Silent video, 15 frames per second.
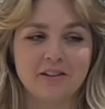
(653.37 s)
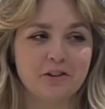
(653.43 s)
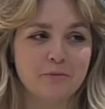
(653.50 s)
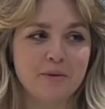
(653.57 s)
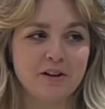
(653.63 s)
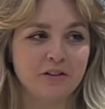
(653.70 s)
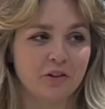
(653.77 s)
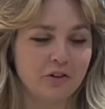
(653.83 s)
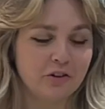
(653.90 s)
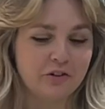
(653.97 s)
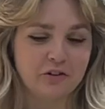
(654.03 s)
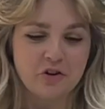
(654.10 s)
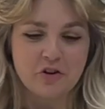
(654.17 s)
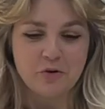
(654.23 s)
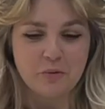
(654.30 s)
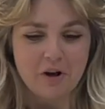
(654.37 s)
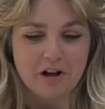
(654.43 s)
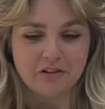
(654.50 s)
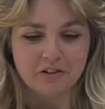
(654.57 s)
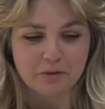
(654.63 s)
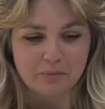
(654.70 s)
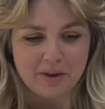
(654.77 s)
to make those two
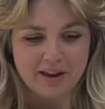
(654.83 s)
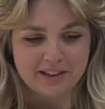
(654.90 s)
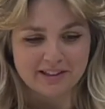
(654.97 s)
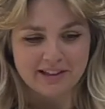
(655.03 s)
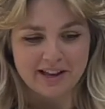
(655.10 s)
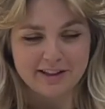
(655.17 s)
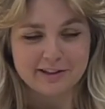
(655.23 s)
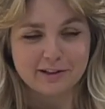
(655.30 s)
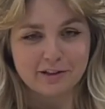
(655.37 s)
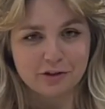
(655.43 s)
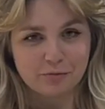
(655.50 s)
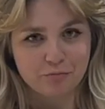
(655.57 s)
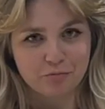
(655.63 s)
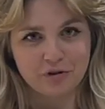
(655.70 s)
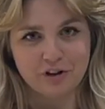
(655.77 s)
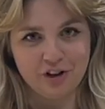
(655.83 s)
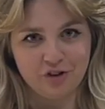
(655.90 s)
worlds make sense is pretty